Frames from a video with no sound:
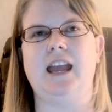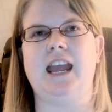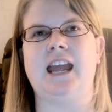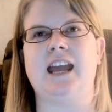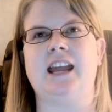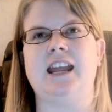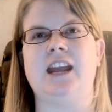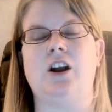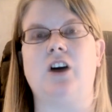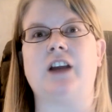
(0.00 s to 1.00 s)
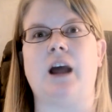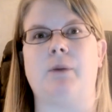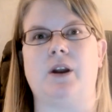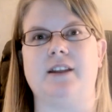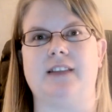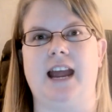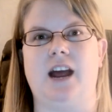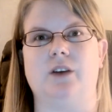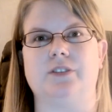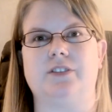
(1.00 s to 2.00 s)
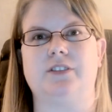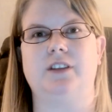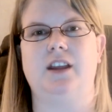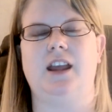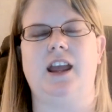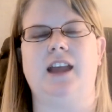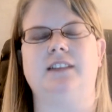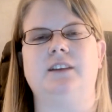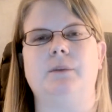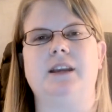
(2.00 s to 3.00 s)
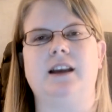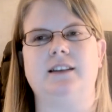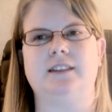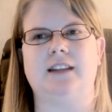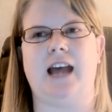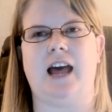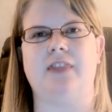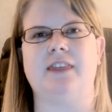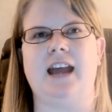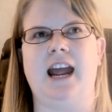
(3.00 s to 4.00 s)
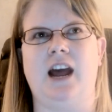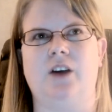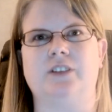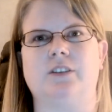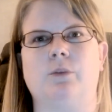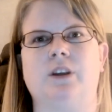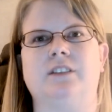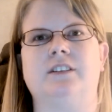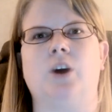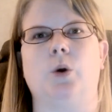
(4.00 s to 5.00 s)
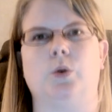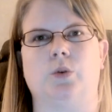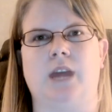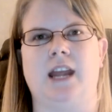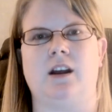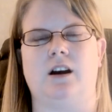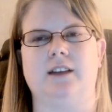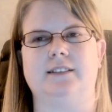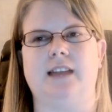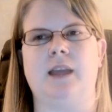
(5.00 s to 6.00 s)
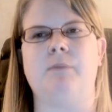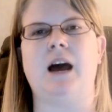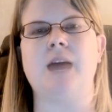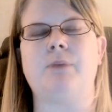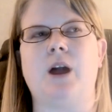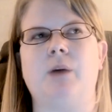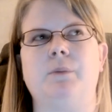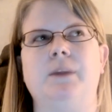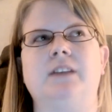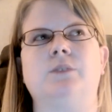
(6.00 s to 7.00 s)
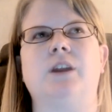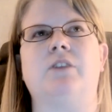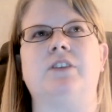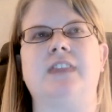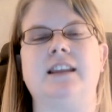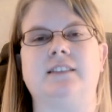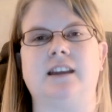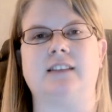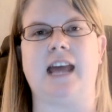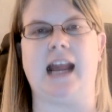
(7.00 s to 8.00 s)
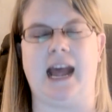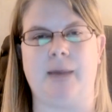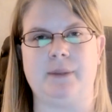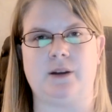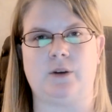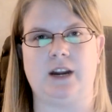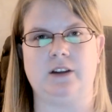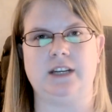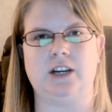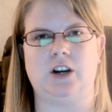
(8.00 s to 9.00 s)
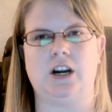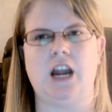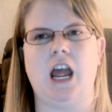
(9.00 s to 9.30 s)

and it all got brought in the house. And so because of that, the house was total chaos. And my problem is, whenever things like that happen around here,